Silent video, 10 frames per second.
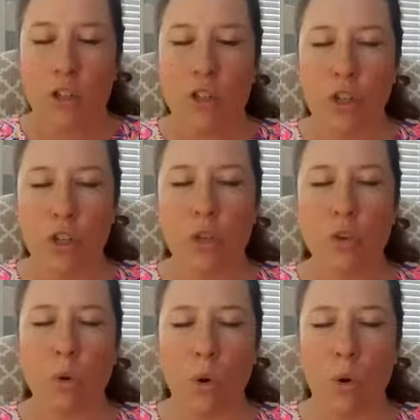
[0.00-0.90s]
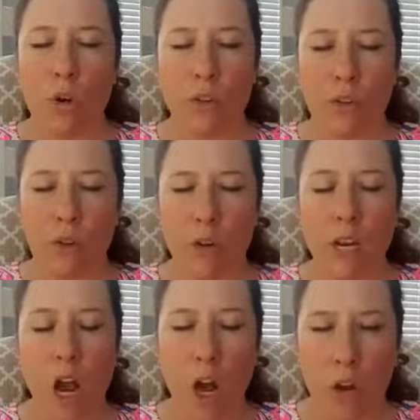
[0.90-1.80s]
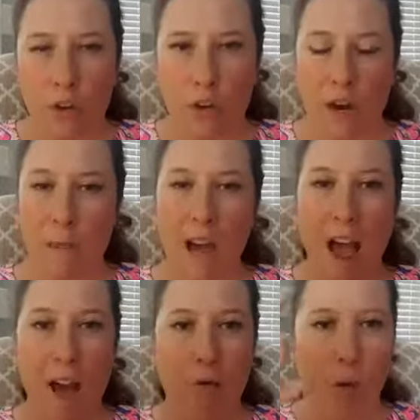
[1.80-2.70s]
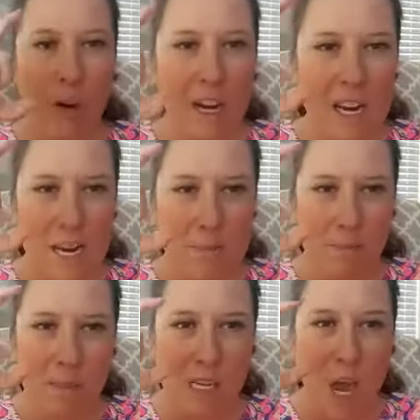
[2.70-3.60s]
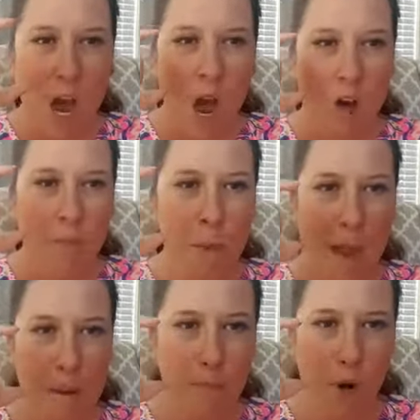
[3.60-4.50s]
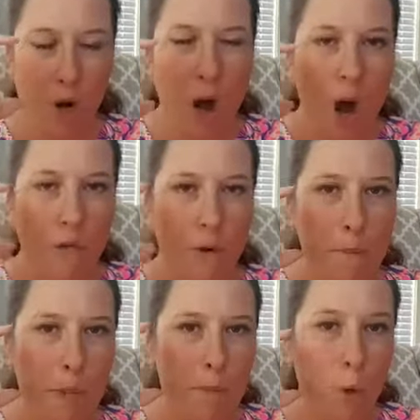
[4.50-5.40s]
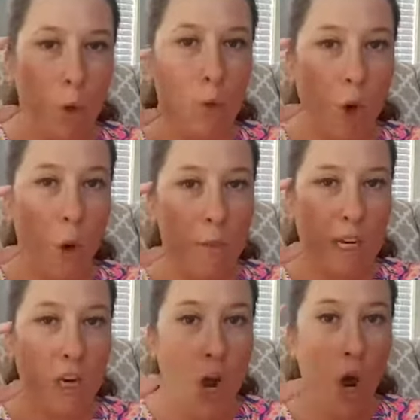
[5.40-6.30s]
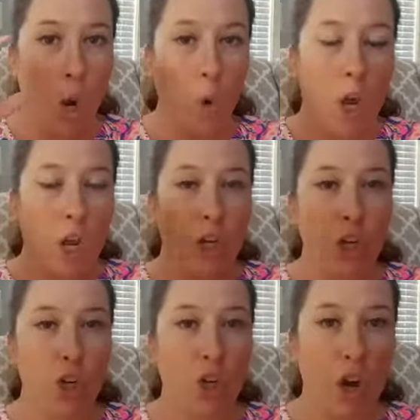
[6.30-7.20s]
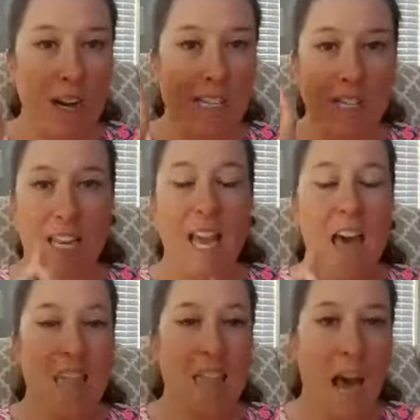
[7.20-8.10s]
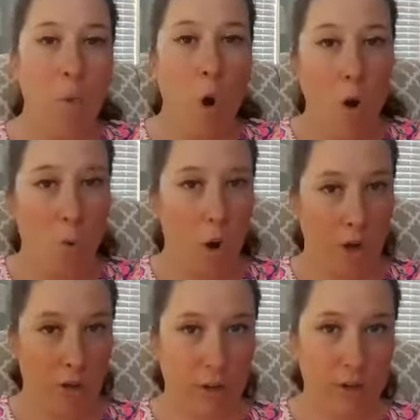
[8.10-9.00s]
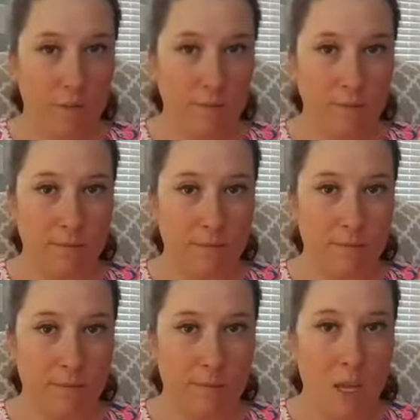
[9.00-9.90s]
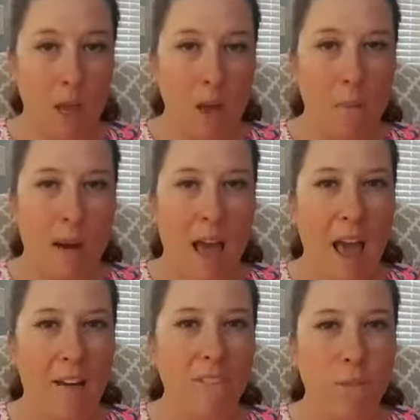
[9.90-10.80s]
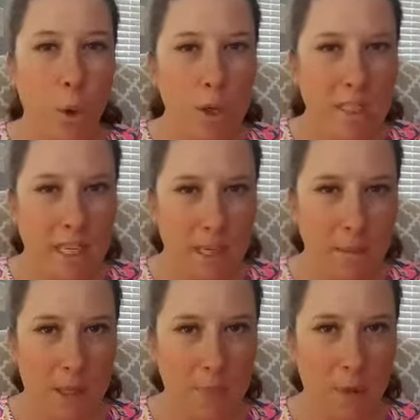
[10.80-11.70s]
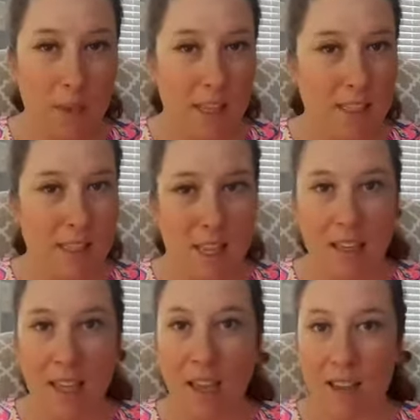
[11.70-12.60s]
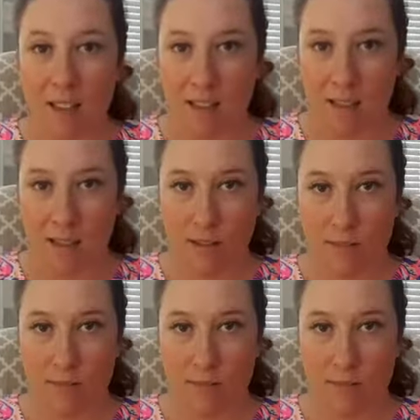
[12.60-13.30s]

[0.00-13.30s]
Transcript: Two or three hundred. I mean, I have reams of paper from people who told me, no, you're crazy. That won't work. But I had fourteen people that said yes.